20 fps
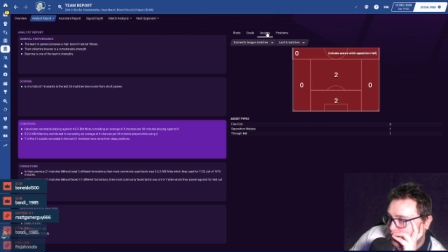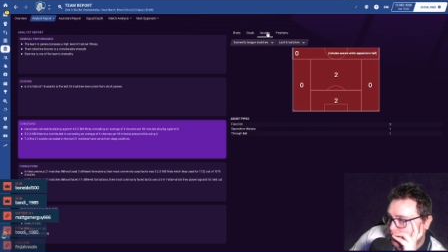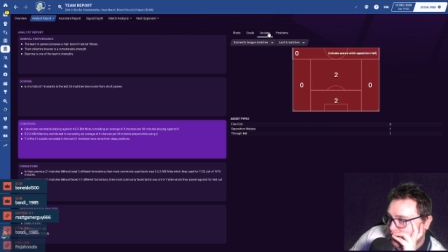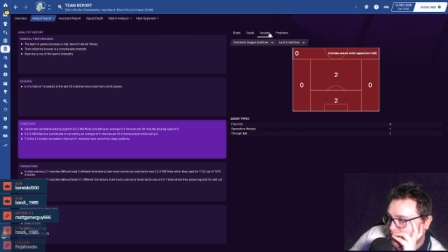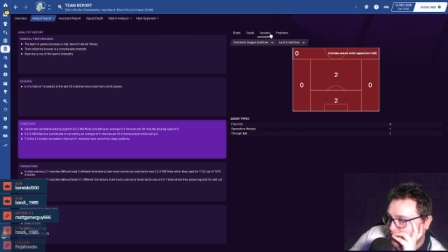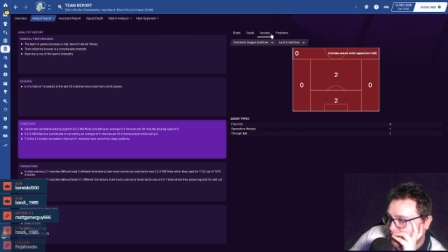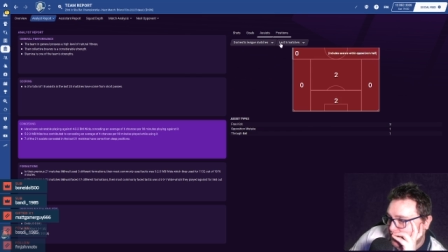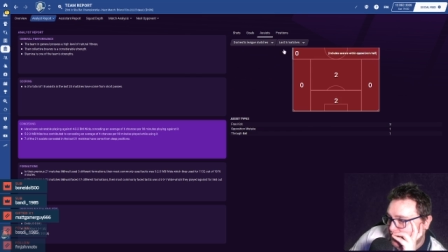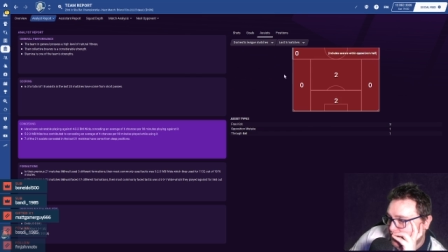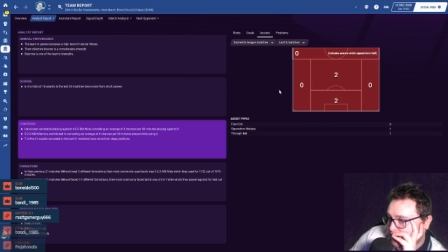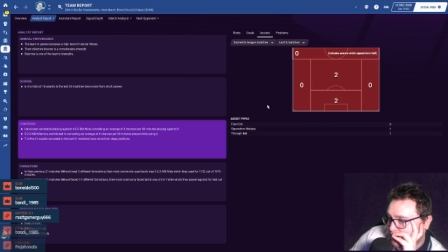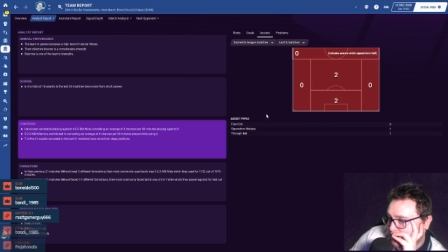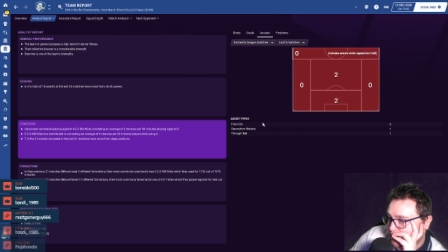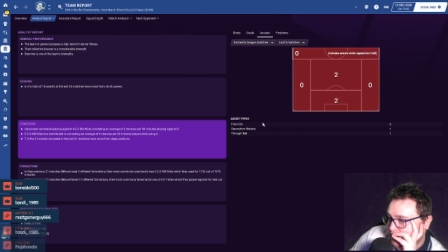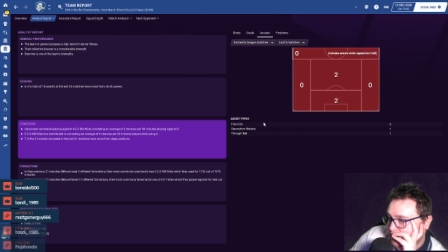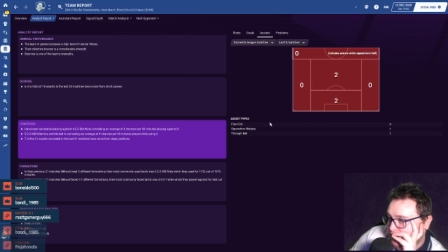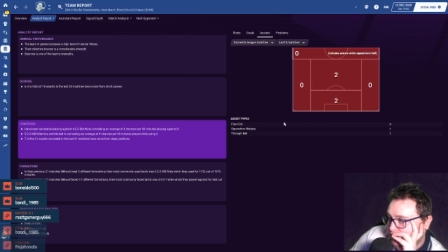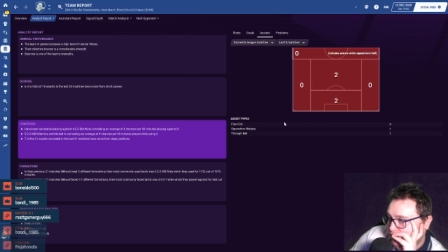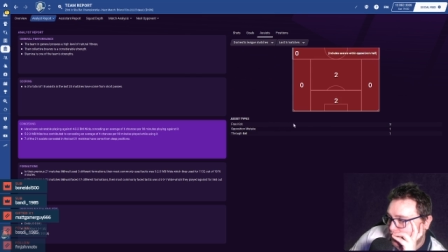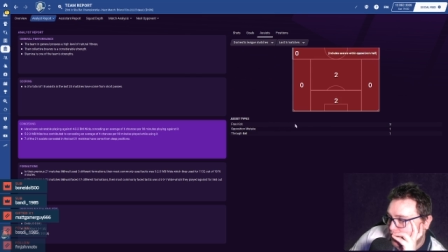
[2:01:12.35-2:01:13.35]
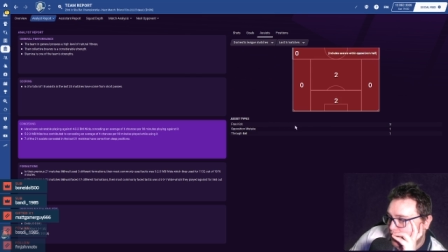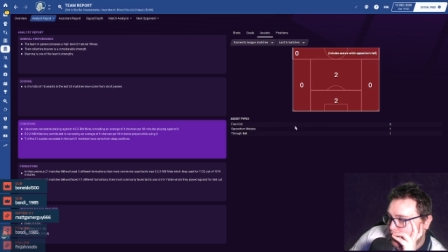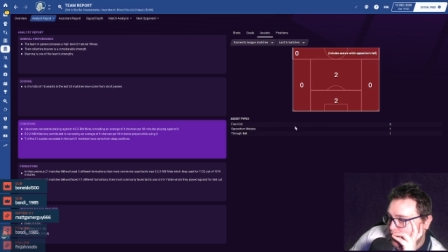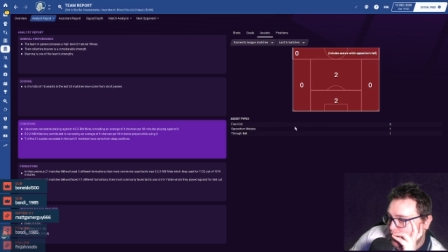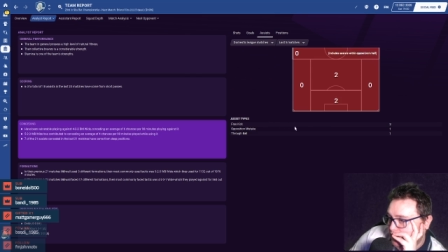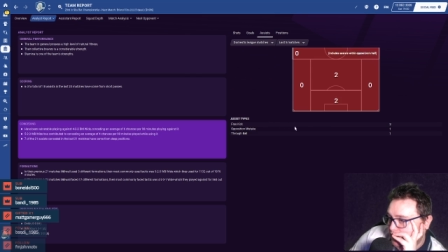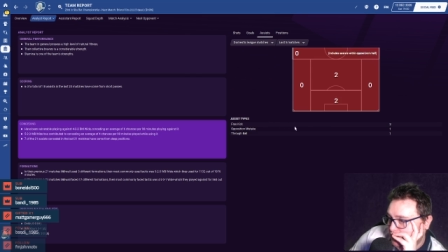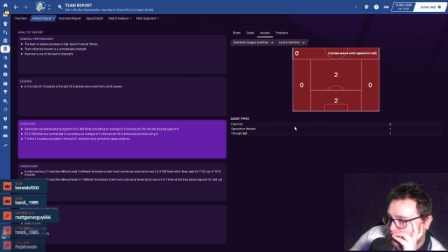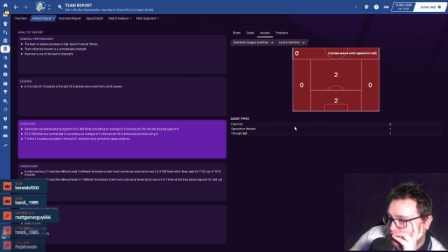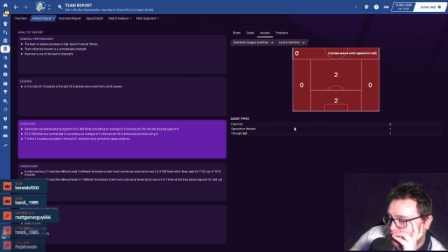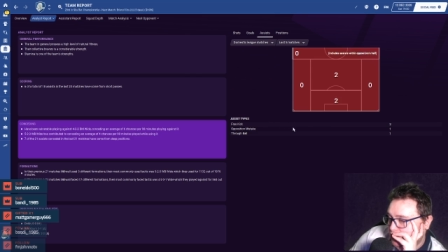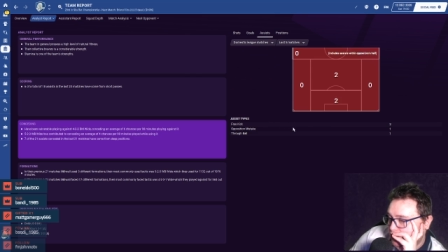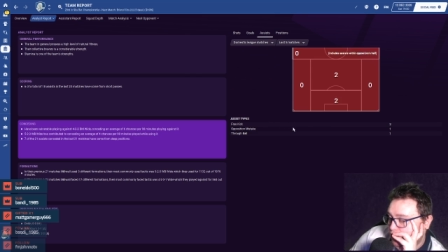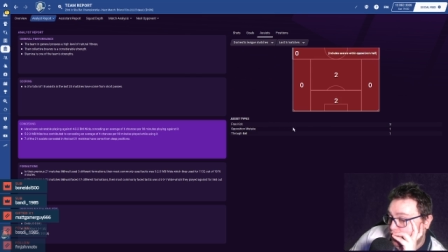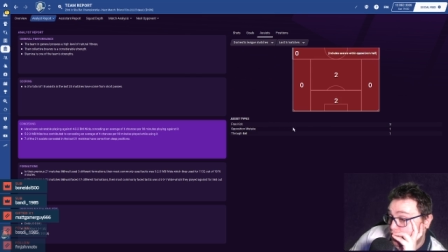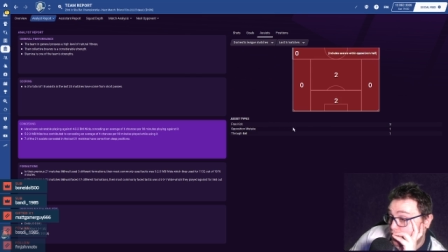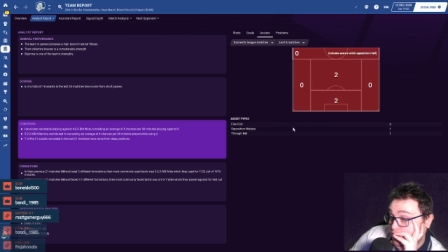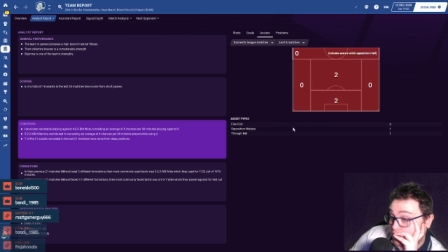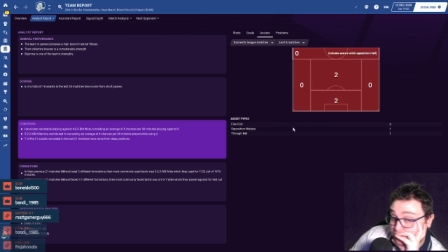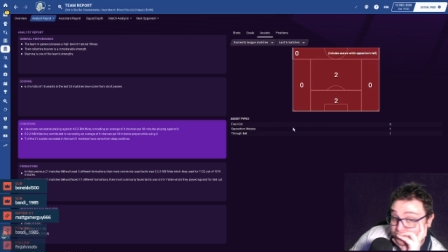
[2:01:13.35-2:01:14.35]
Assists, free kicks,
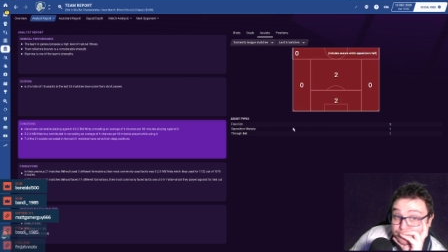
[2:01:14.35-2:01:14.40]
two.